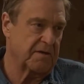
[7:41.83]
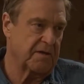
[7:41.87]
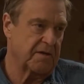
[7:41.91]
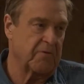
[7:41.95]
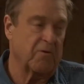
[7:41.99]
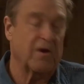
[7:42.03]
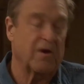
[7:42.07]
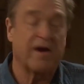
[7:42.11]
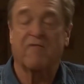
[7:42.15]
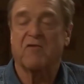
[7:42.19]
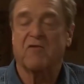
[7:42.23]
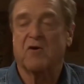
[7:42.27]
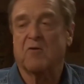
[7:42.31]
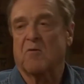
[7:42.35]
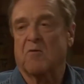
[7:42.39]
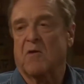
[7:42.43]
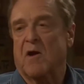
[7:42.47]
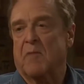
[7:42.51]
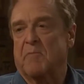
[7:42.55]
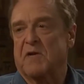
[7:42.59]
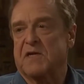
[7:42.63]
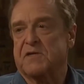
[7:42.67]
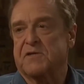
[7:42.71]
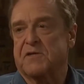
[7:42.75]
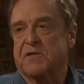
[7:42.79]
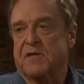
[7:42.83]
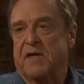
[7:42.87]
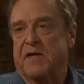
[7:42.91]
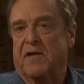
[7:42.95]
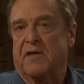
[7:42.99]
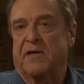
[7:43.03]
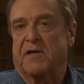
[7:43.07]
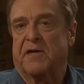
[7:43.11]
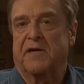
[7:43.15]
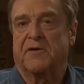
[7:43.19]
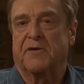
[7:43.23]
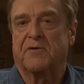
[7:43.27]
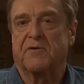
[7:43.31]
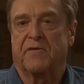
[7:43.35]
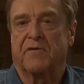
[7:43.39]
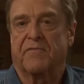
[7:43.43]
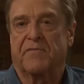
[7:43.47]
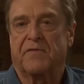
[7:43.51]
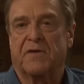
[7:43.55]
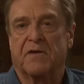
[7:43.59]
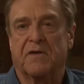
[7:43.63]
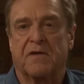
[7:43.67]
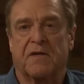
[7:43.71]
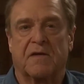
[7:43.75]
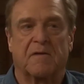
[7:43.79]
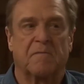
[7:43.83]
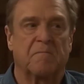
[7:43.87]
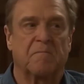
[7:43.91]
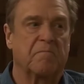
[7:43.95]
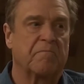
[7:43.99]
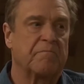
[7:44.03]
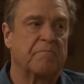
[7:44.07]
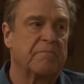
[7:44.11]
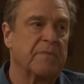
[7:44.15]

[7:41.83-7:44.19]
They were having a rummage sale and I drifted in.